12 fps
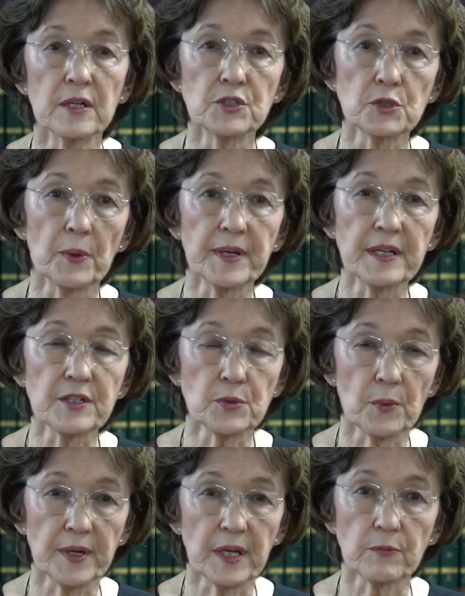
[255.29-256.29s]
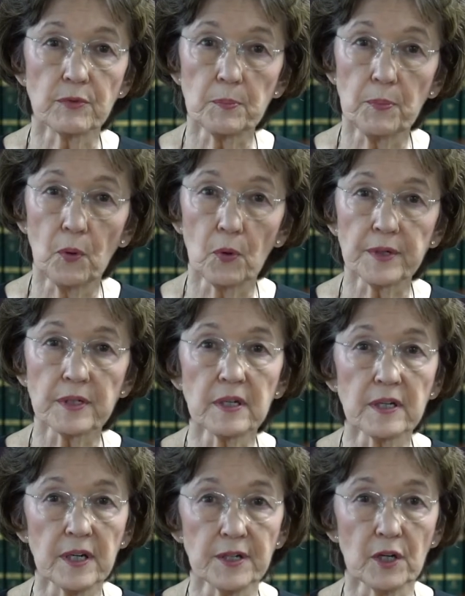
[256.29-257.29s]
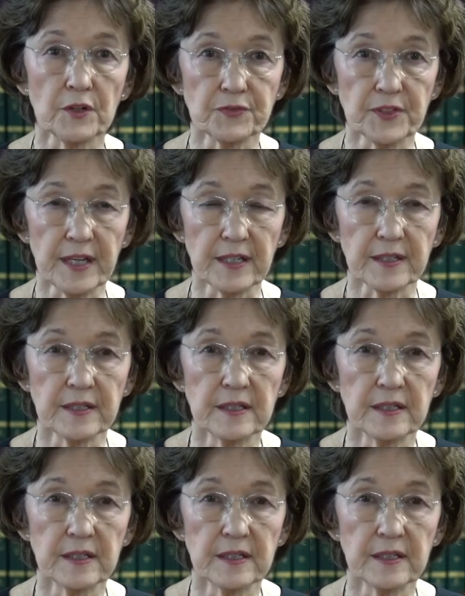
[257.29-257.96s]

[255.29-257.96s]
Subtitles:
2020 report cutoff date.